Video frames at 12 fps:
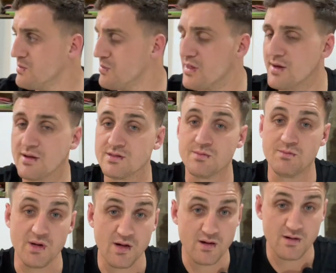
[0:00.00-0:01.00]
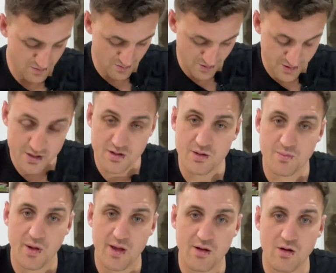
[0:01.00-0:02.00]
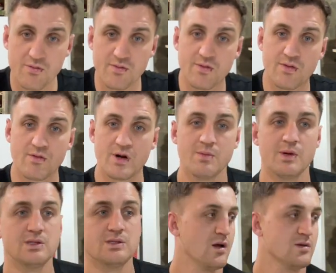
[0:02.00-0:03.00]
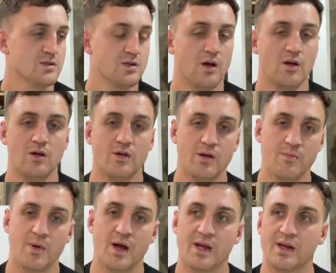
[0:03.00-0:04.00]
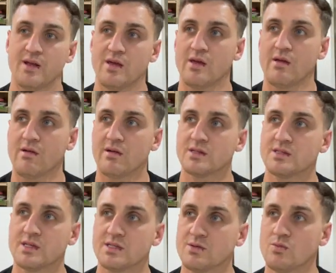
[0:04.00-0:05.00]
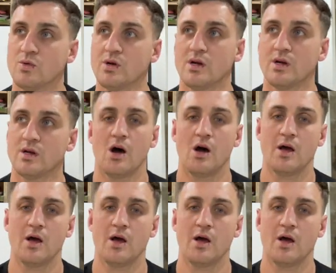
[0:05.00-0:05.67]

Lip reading: but that doesn't matter. Not looking at it to pay off in 3 months. I'll start looking back in a year and assessing where I